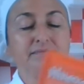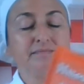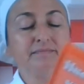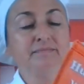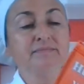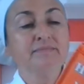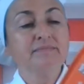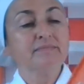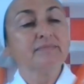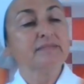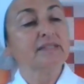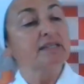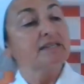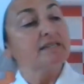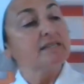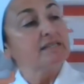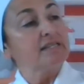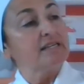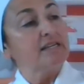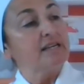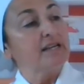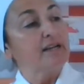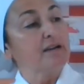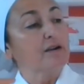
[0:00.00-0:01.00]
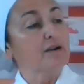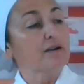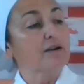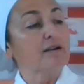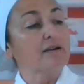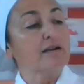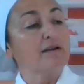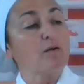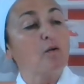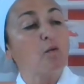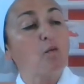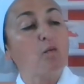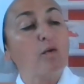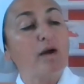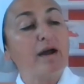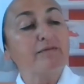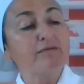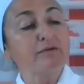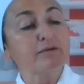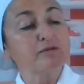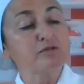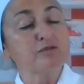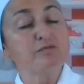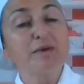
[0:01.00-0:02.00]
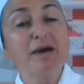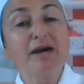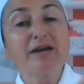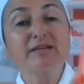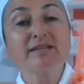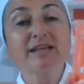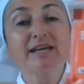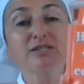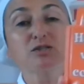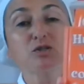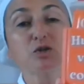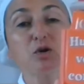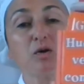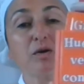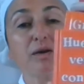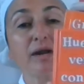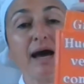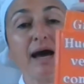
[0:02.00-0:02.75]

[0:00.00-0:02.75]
Let's see here. Huevos verdes con